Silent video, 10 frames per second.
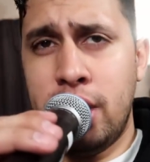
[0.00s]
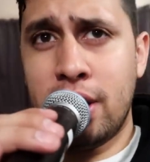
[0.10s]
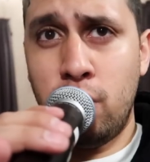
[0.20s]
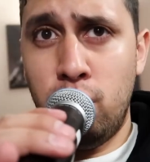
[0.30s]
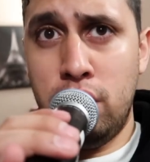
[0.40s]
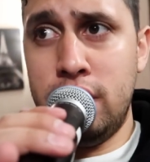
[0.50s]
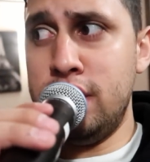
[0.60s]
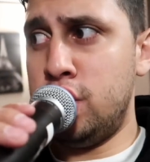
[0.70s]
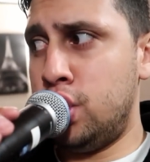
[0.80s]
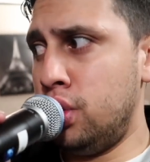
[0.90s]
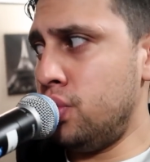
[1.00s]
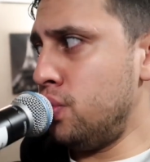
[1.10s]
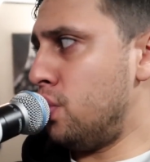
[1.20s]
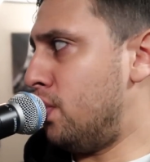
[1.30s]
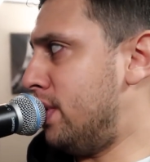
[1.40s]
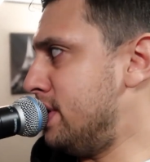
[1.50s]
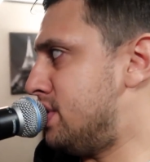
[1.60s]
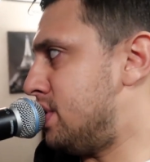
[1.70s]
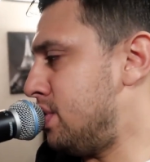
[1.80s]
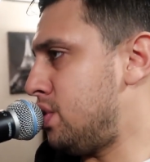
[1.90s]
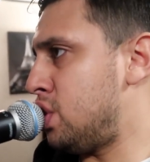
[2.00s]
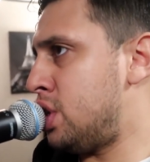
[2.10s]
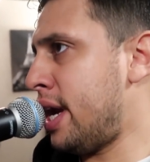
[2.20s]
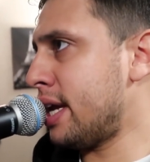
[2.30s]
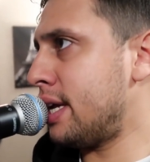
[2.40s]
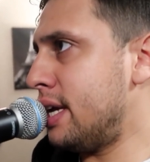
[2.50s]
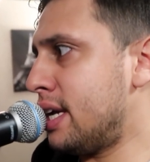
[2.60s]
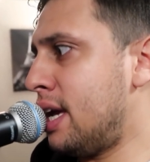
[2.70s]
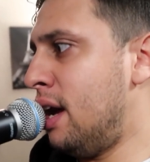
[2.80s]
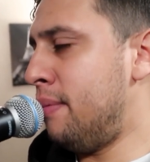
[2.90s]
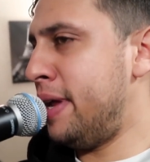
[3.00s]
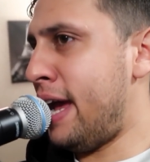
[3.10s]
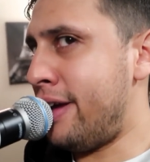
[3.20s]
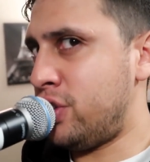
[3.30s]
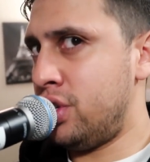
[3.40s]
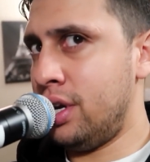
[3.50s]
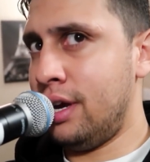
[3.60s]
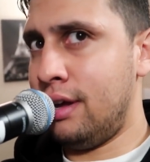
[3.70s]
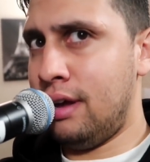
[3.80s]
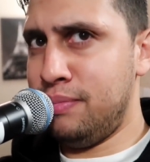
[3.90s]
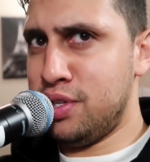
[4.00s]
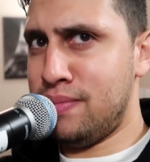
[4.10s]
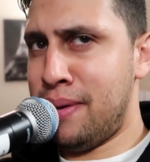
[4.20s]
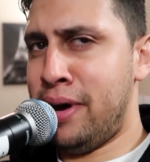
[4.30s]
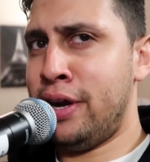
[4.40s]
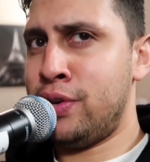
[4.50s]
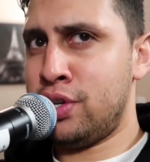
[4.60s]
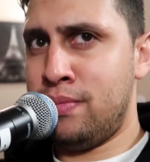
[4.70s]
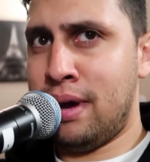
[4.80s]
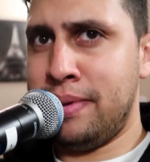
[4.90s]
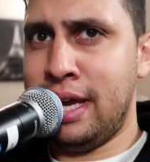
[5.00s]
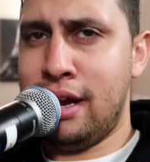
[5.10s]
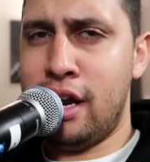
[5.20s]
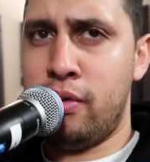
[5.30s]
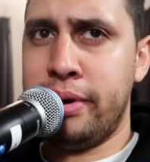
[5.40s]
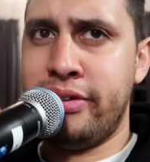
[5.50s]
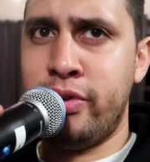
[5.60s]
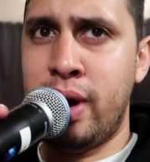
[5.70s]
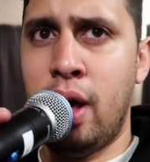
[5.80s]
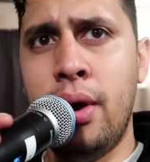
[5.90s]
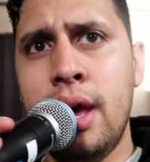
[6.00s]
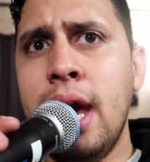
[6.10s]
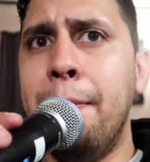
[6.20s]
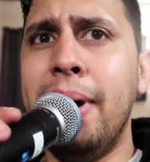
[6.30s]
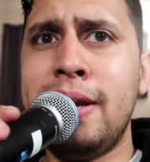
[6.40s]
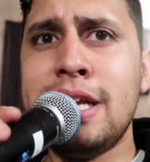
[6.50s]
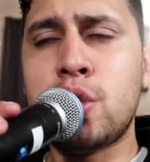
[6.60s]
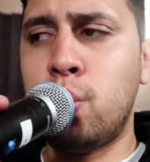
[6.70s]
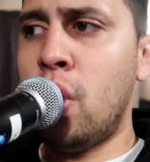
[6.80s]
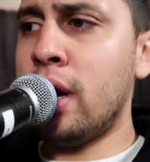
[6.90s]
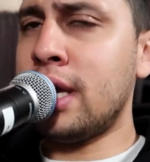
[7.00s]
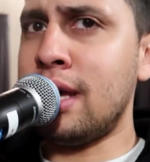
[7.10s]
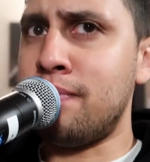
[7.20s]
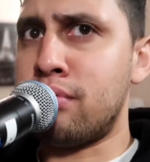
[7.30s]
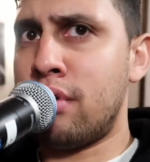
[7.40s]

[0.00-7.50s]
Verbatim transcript: check, one, two, one, two, check. Coming at you. I'm using my monitor so you probably can't hear very well, but it's working,